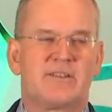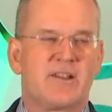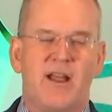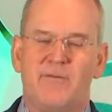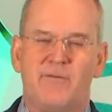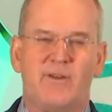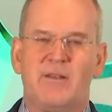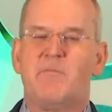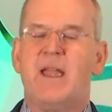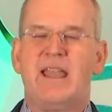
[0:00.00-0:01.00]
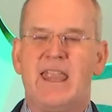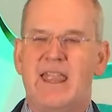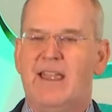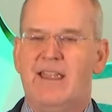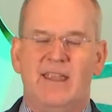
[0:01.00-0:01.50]
So I've written
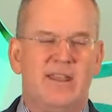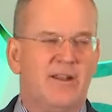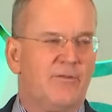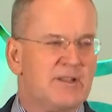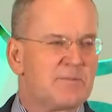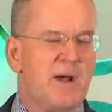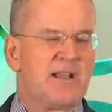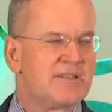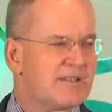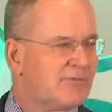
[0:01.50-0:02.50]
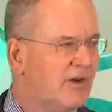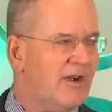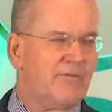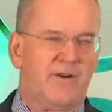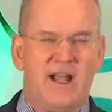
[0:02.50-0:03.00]
many responses for
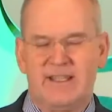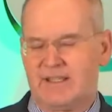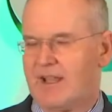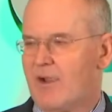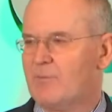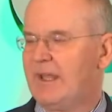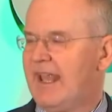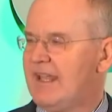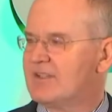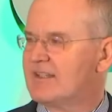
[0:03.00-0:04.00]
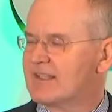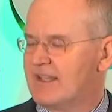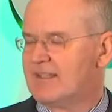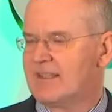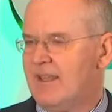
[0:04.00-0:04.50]
RFI to government
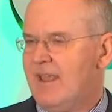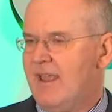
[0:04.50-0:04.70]
agencies.